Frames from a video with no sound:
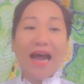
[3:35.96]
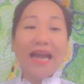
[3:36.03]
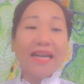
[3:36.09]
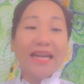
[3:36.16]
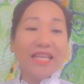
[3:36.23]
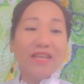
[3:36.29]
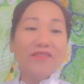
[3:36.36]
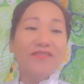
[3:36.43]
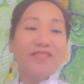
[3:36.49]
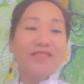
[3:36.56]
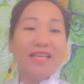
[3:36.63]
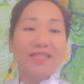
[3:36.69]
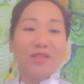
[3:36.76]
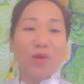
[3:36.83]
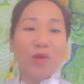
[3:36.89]
Art gives
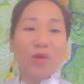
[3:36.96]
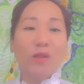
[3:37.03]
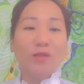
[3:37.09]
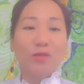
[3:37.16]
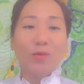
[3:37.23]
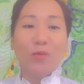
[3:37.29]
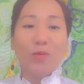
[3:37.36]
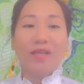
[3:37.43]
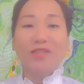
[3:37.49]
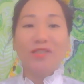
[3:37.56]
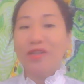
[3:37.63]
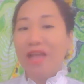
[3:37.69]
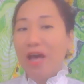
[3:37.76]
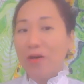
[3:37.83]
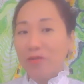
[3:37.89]
us also ways
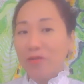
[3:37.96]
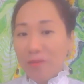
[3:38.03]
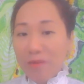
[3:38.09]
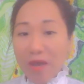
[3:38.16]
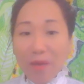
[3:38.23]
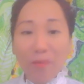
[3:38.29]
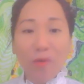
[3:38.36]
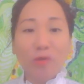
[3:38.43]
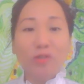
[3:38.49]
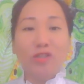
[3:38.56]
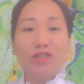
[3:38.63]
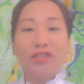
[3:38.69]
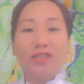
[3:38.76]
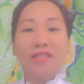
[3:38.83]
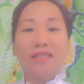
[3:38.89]
on how to be
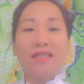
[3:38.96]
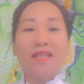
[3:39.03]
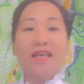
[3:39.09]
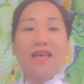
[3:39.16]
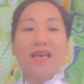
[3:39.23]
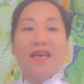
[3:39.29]
emotional,